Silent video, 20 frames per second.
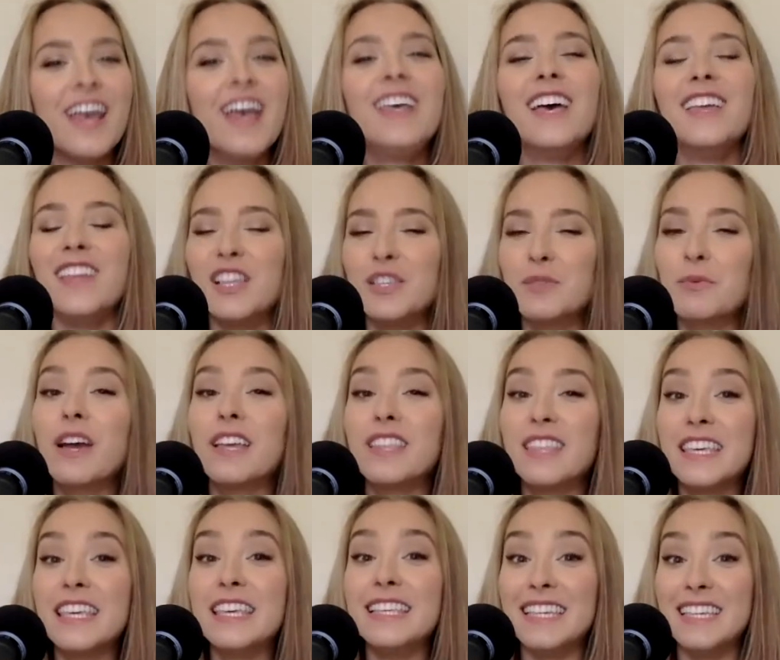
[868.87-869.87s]
And that's where I
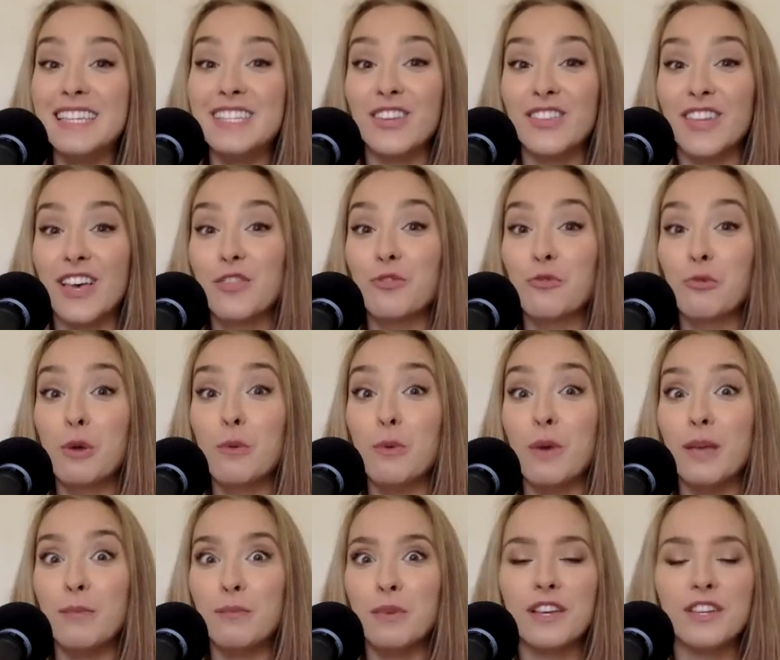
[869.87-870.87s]
think he leans on that
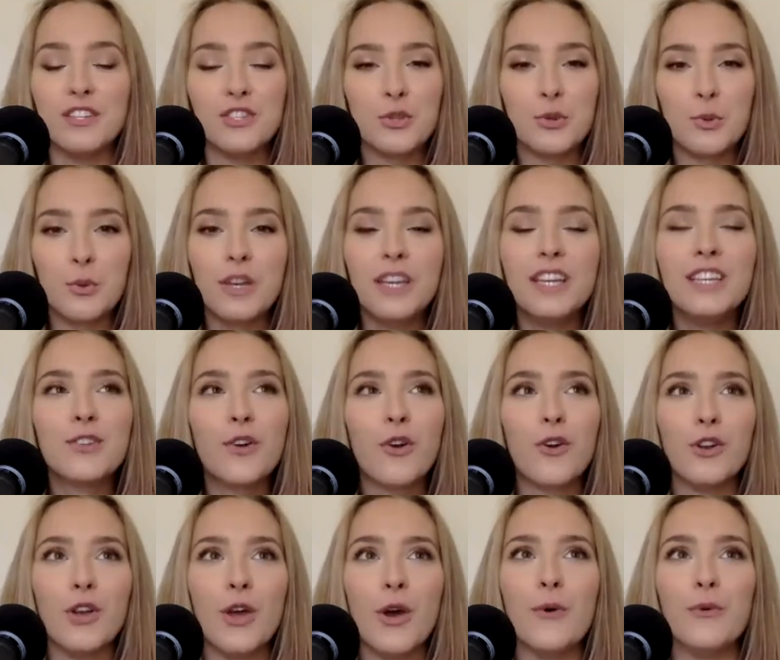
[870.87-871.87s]
3-wing, because 3s are
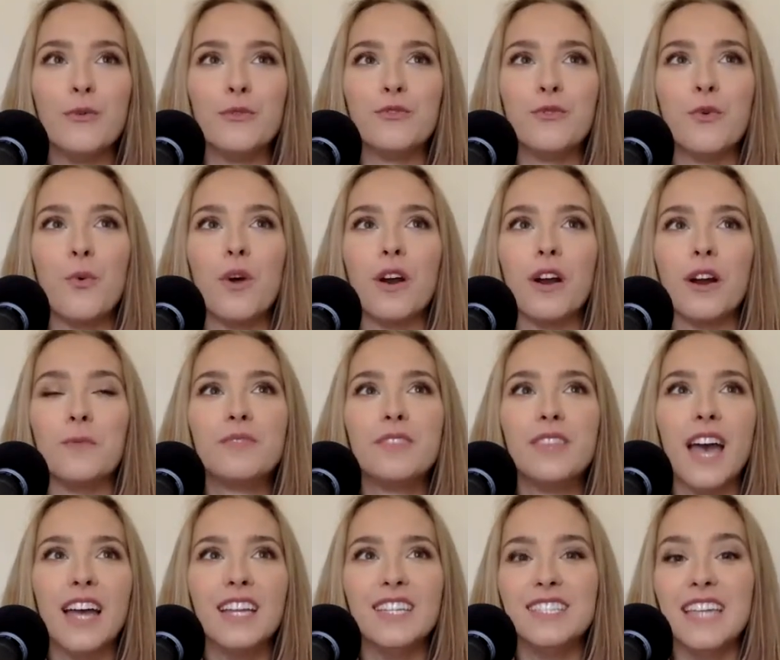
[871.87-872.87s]
known for
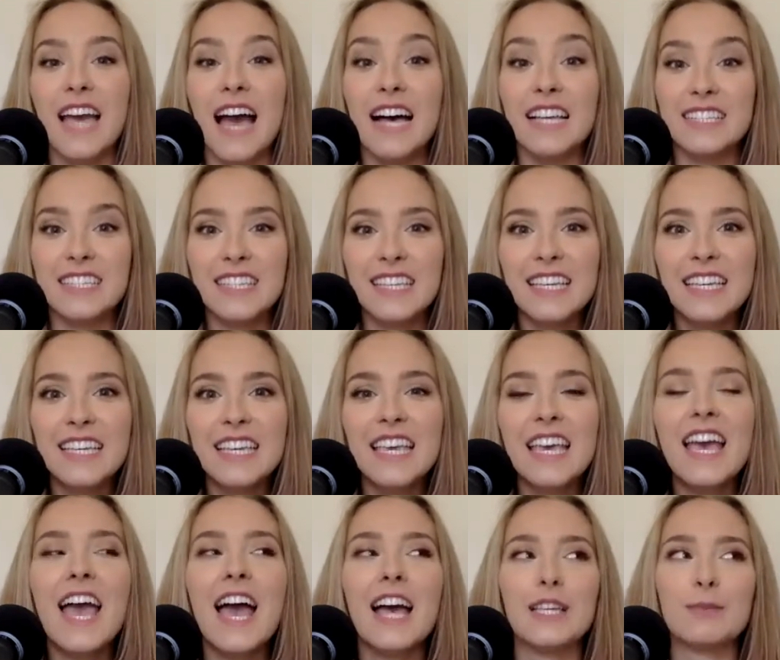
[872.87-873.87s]
that dazzling,
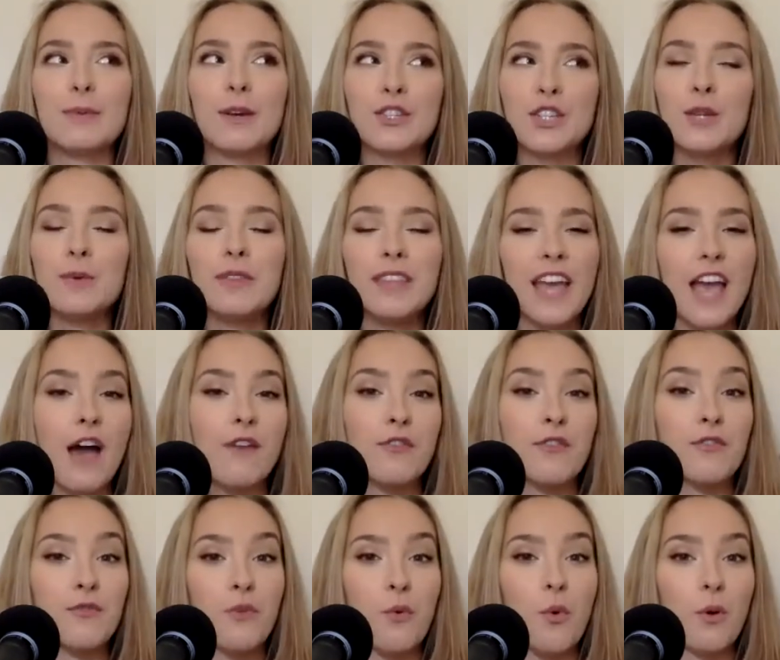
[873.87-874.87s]
especially when they have a
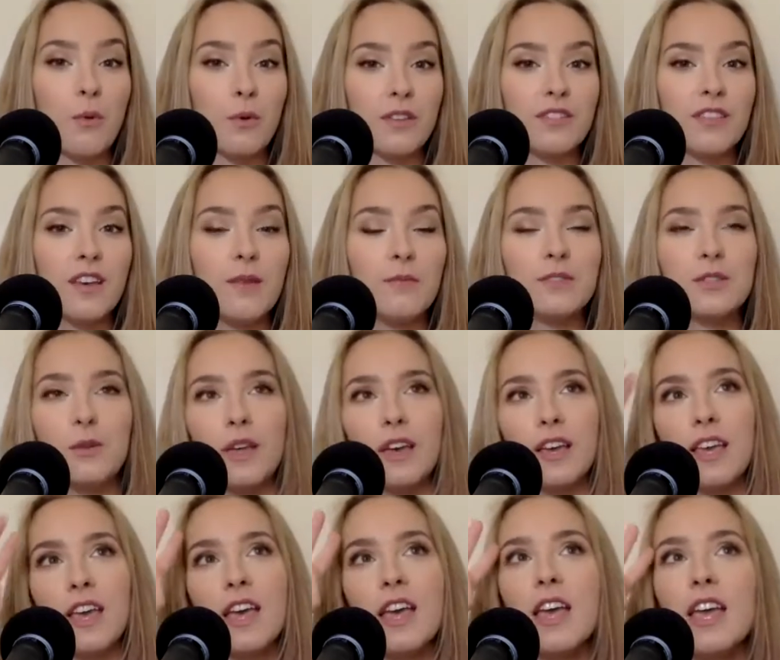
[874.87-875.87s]
4 with them. So
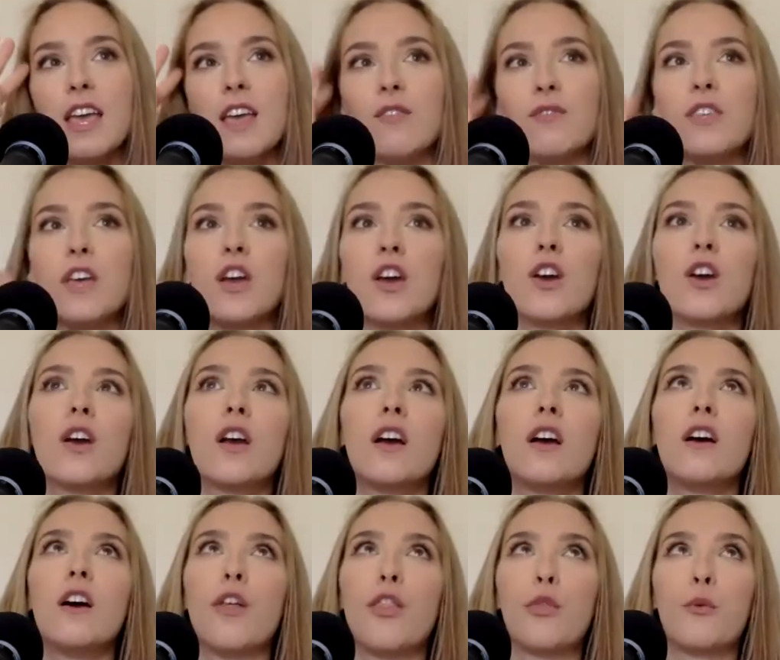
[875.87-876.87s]
like if they're
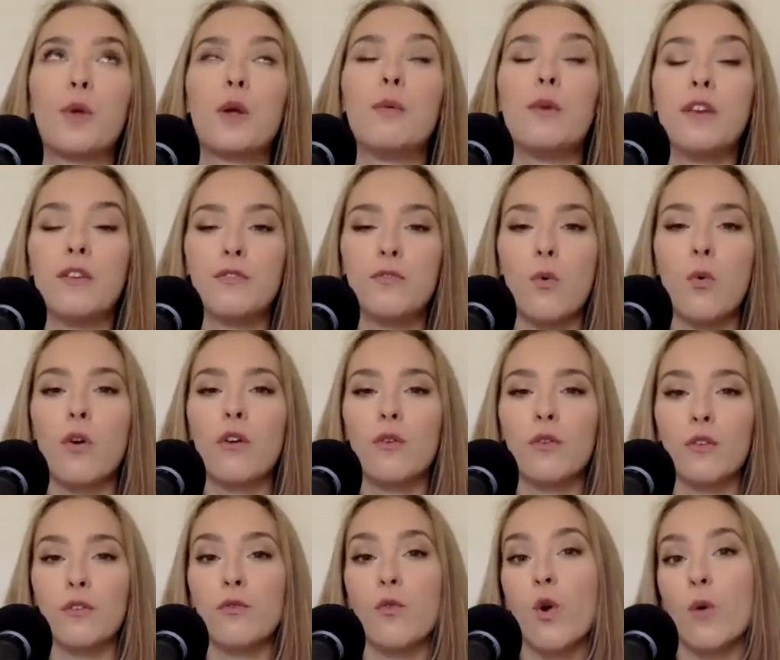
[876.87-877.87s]
a 3-wing 4
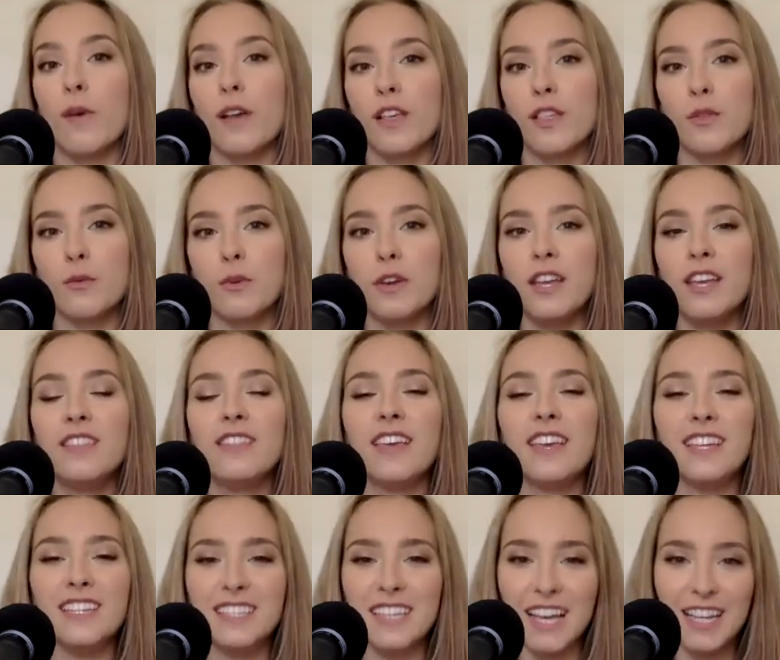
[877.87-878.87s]
or a 4-wing 3, they
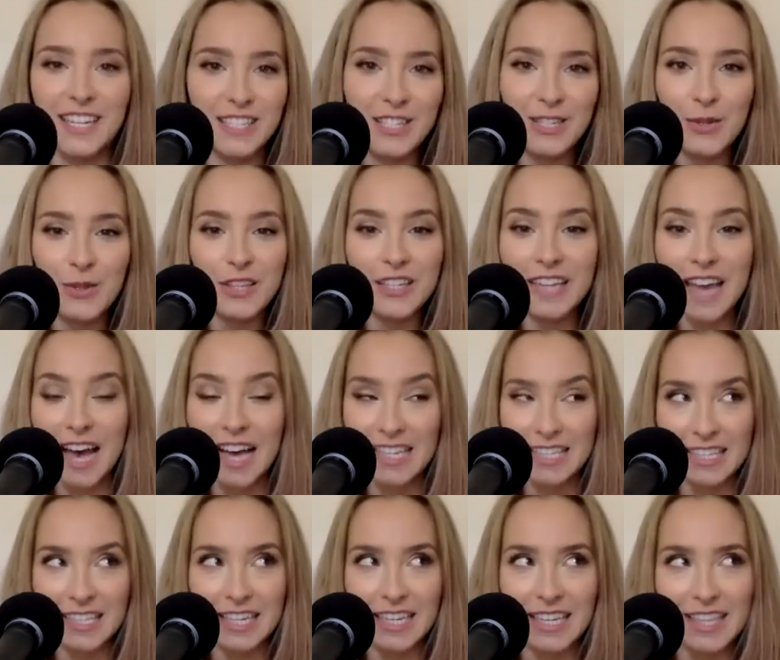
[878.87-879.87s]
can tend to do the
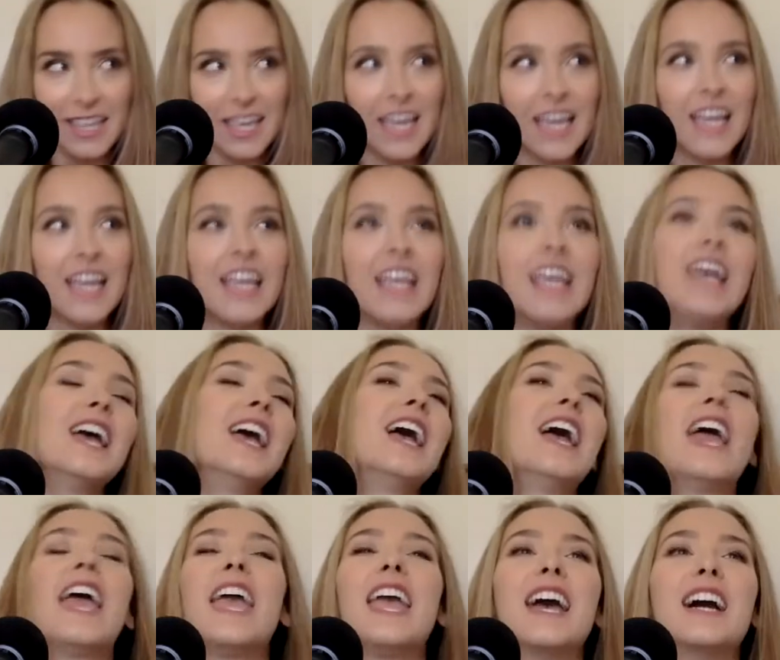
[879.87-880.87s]
dazzling thing,
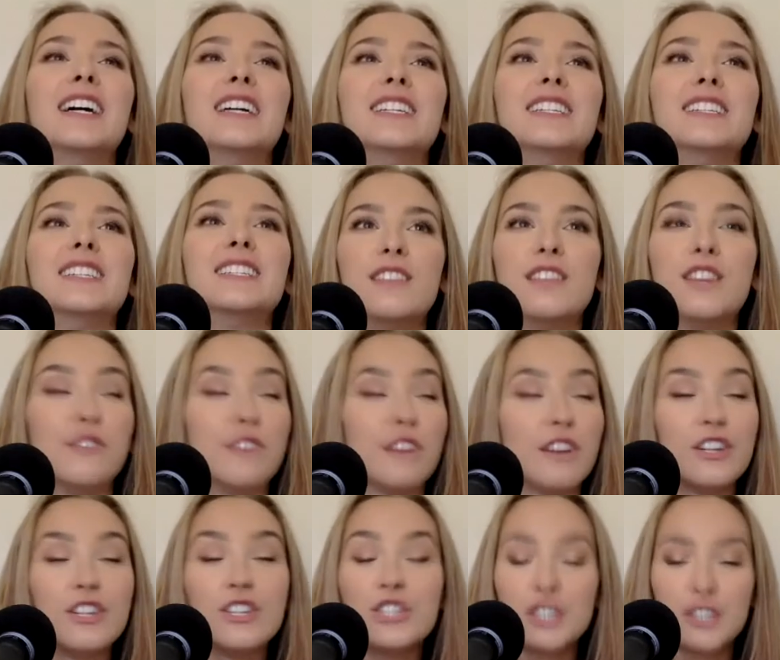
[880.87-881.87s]
and they're
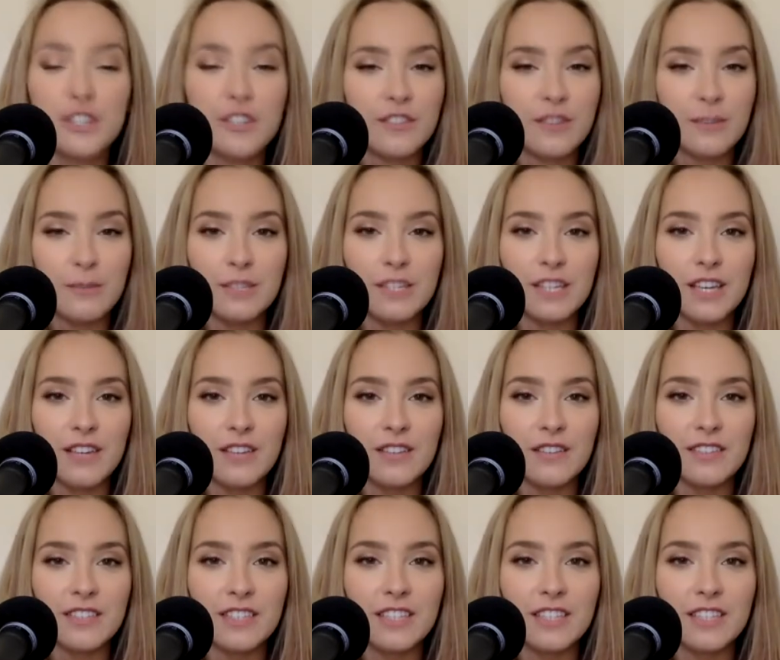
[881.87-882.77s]
very sure of themselves.